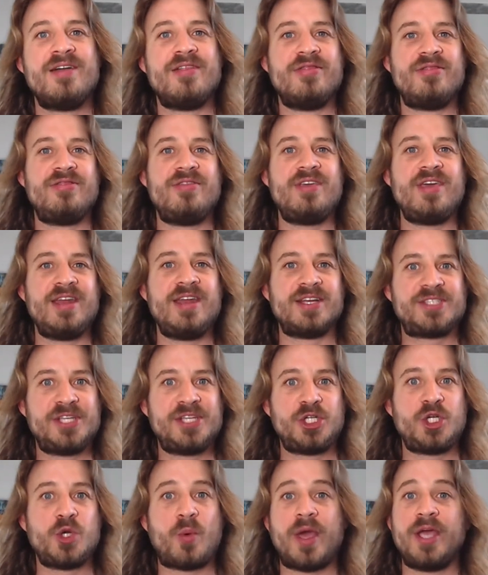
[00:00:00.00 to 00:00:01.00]
in a
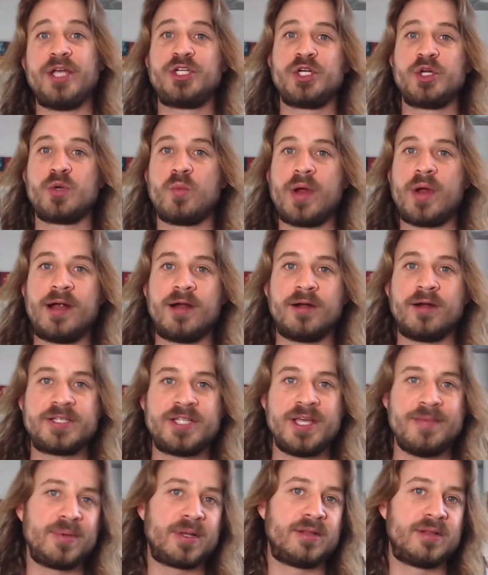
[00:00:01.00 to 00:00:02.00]
situation where
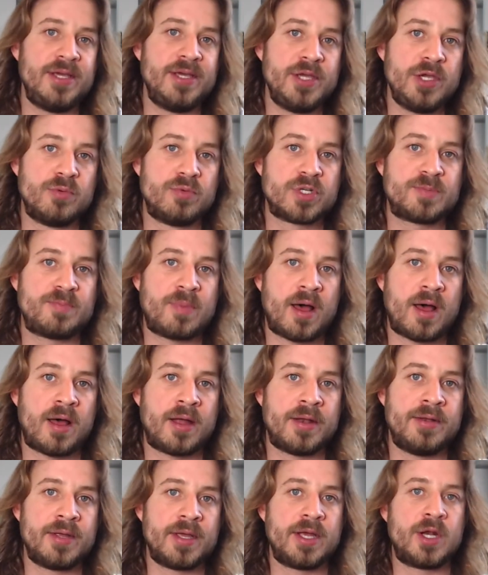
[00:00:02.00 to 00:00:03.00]
typically you
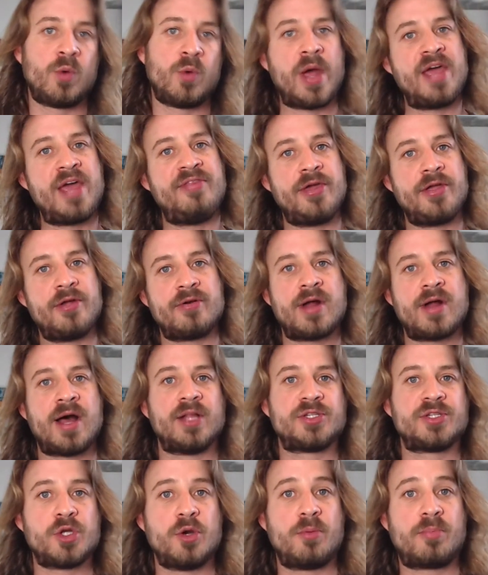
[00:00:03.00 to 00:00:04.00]
respond in a way that you're not
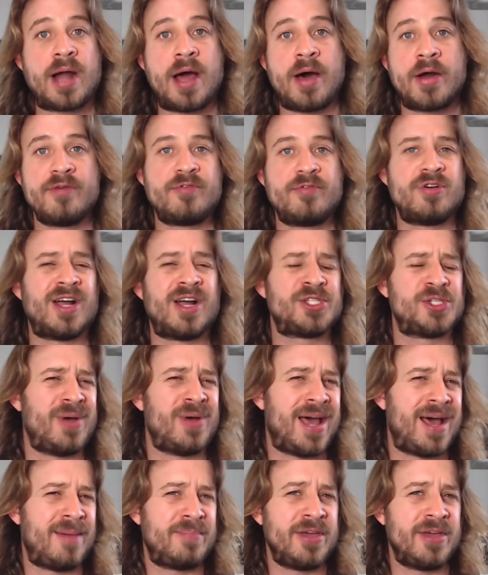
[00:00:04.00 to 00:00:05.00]
so proud of, you're not so
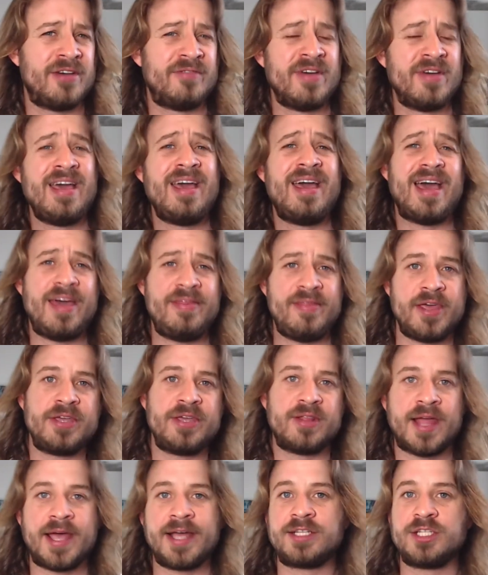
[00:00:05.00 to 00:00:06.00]
happy of, and that you'd
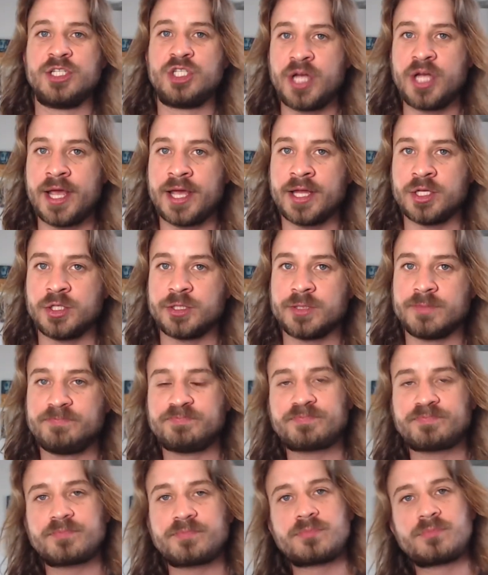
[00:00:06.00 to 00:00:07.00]
like to change.
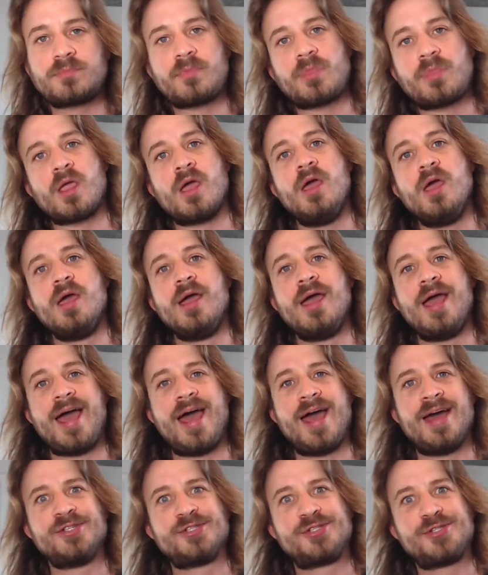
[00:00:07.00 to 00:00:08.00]

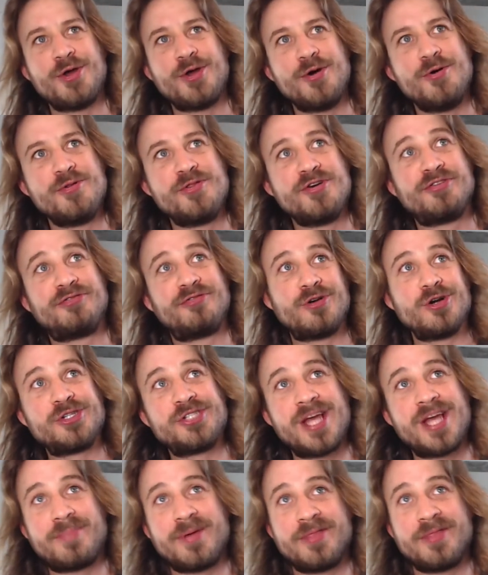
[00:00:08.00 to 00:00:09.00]
And so the first
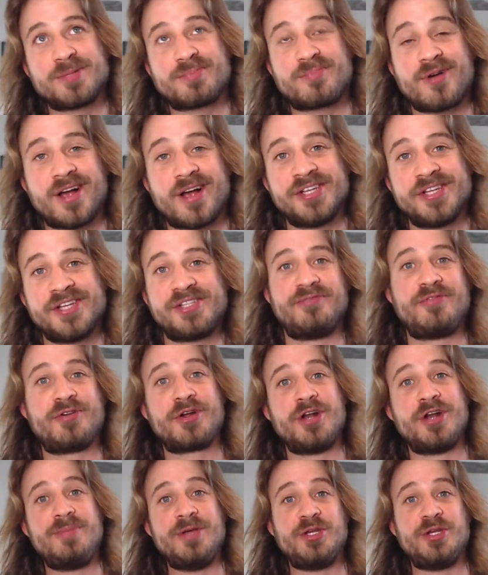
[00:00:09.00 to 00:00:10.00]
step in this process, if you're
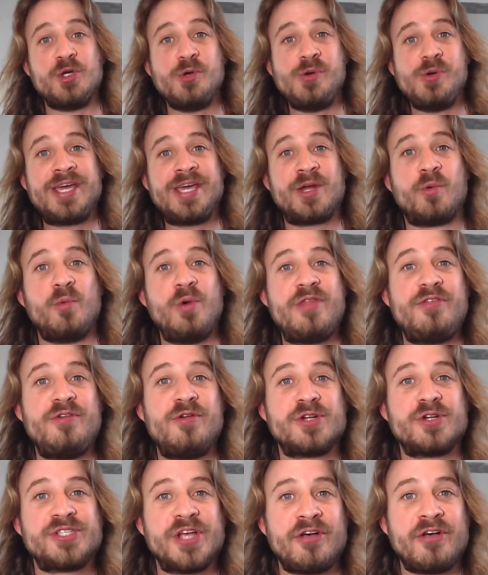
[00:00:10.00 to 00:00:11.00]
going to be doing it with
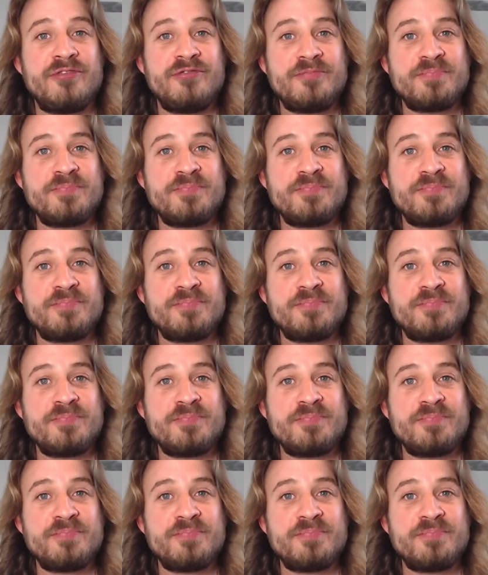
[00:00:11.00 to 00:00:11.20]
yourself,